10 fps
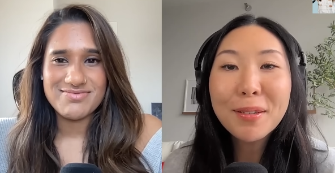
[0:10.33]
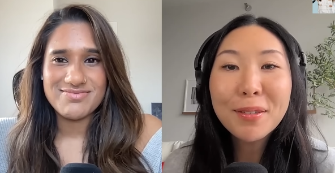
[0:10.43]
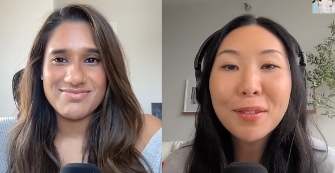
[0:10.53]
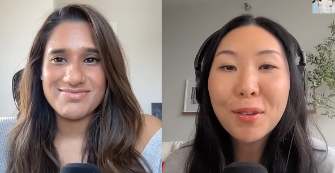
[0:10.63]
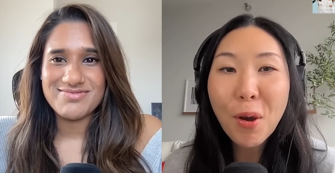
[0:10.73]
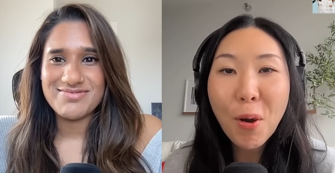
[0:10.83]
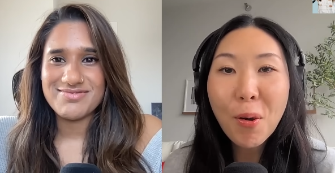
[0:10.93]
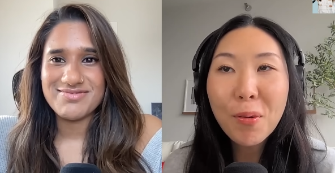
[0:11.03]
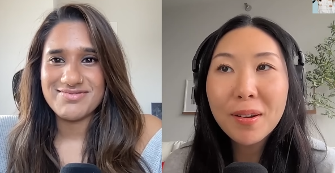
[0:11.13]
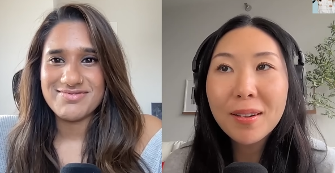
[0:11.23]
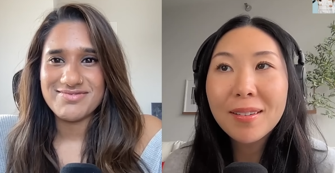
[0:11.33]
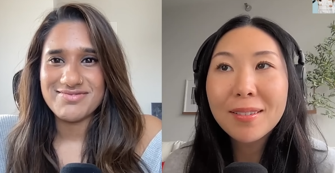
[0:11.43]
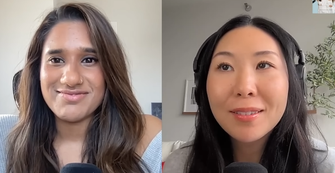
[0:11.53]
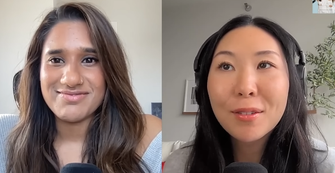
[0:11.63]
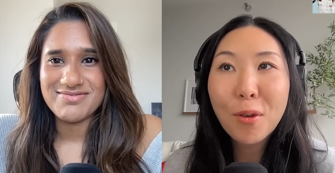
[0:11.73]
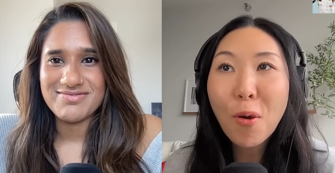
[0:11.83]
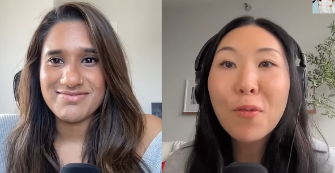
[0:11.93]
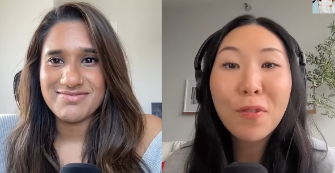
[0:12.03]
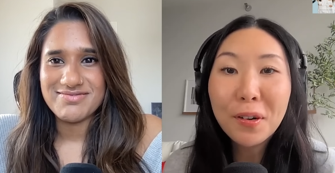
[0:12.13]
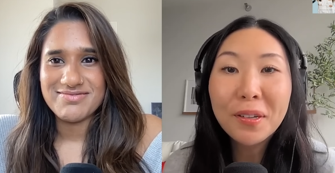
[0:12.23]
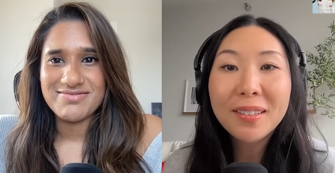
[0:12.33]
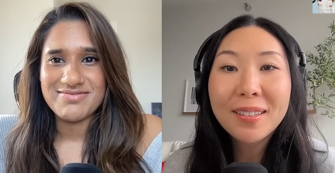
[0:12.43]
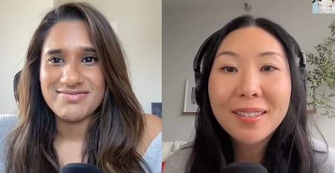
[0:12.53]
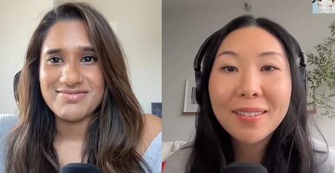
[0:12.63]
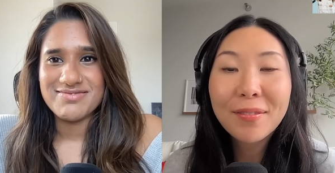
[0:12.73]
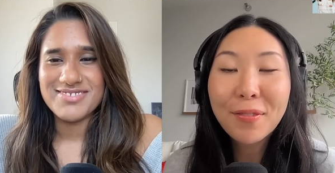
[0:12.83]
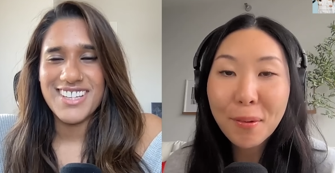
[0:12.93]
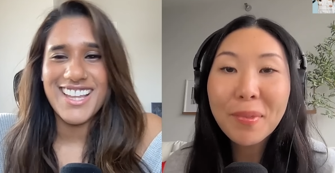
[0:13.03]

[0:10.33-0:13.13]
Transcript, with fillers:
Speaker 1: so, so full from